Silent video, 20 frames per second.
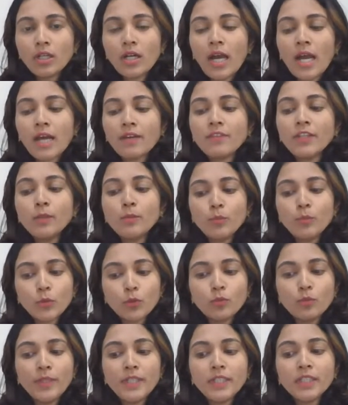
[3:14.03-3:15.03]
have an
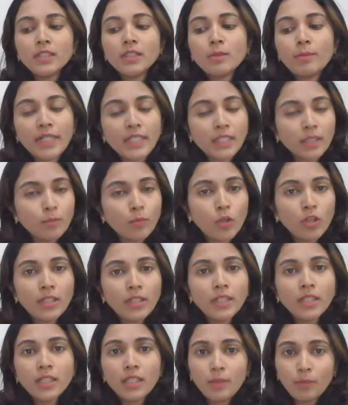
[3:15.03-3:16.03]
improvement in the
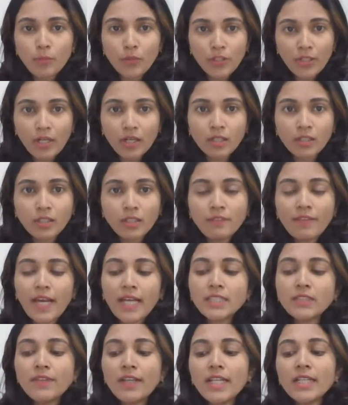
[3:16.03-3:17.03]
metabolic, reproductive,
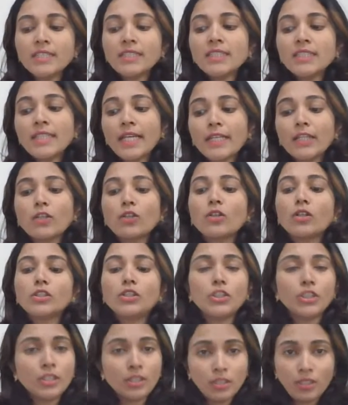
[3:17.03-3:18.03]
as well as the
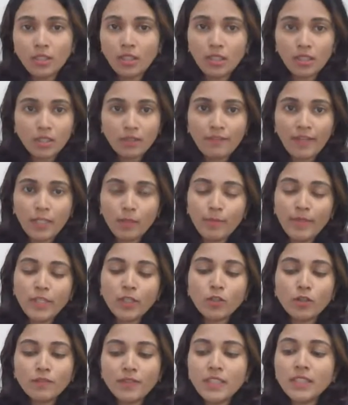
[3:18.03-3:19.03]
psychological
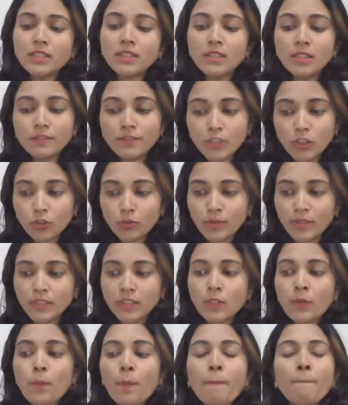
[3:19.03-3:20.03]
well-being of these
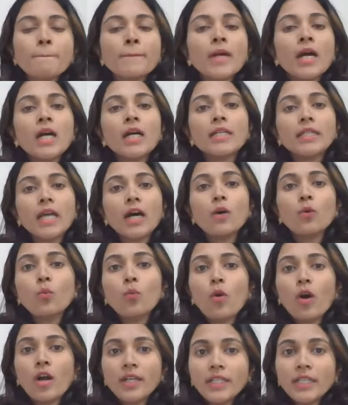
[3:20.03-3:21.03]
individuals. Now,
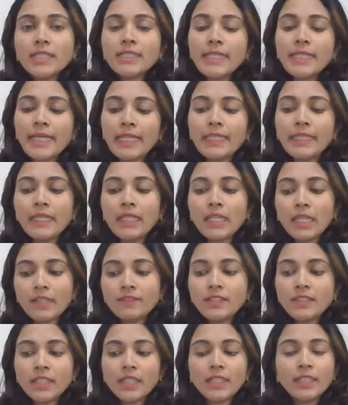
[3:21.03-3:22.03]
what does healthy
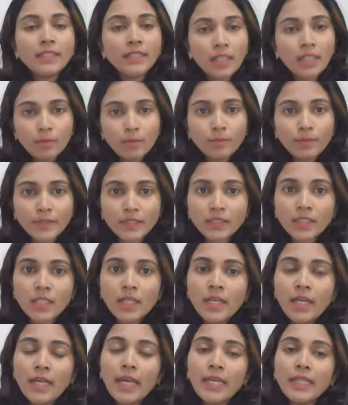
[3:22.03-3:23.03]
lifestyle encompass?
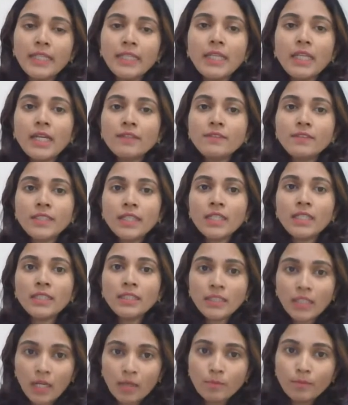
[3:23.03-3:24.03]
Healthy lifestyle
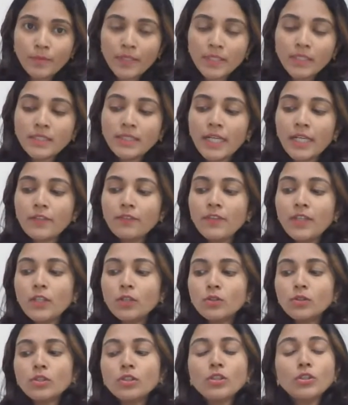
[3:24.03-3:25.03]
encompass that
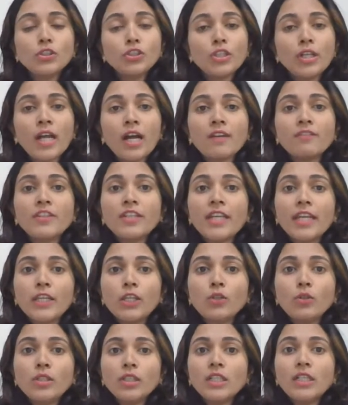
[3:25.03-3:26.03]
you should have a
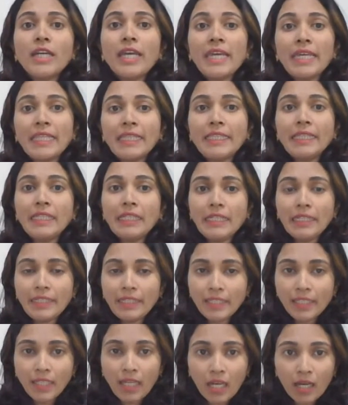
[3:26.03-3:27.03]
regular healthy
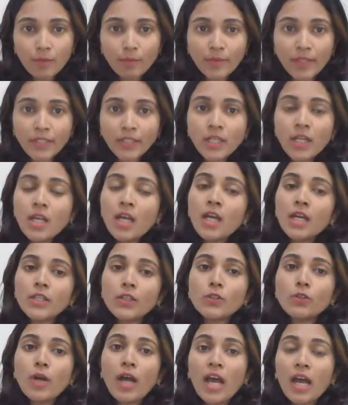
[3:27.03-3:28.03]
eating habit,
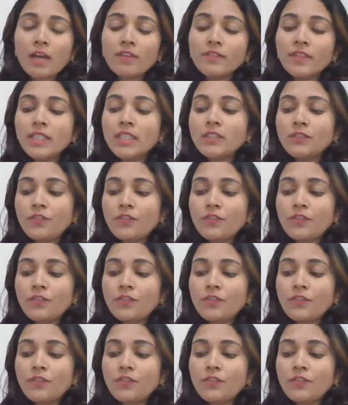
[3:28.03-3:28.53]
have these